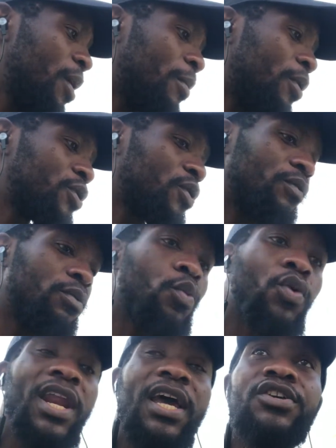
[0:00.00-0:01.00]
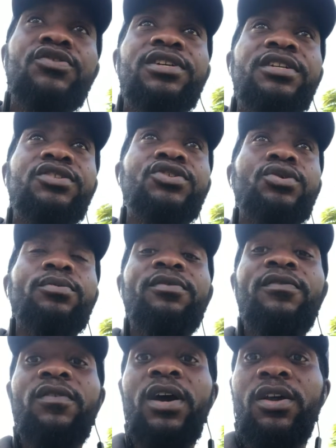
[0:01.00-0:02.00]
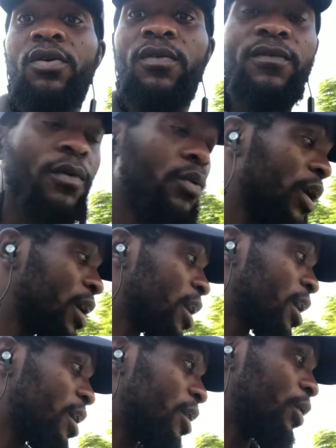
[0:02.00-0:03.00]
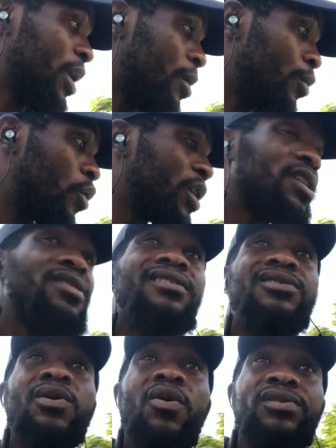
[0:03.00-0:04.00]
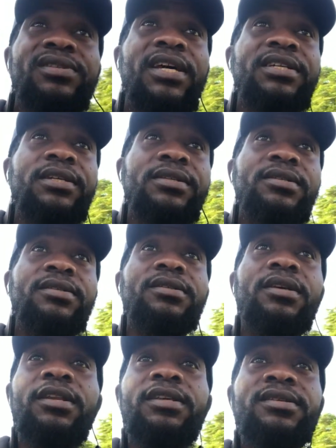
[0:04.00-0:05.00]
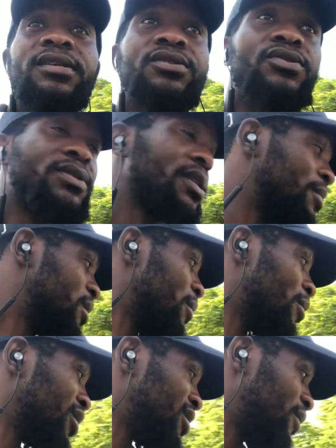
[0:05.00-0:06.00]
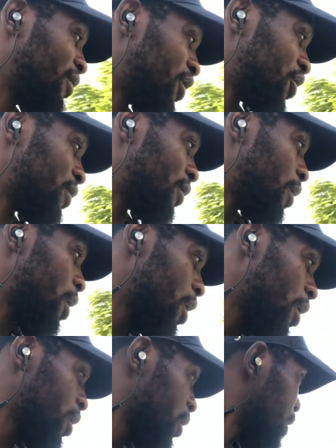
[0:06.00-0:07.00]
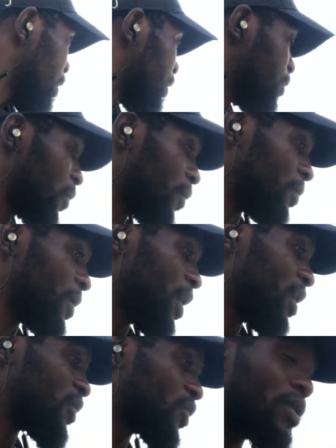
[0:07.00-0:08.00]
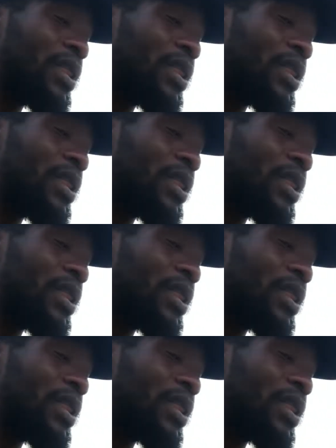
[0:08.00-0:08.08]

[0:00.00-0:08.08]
most of what I usually do before I go for work, when I'm walking the dogs, I just listen to something motivational, you know so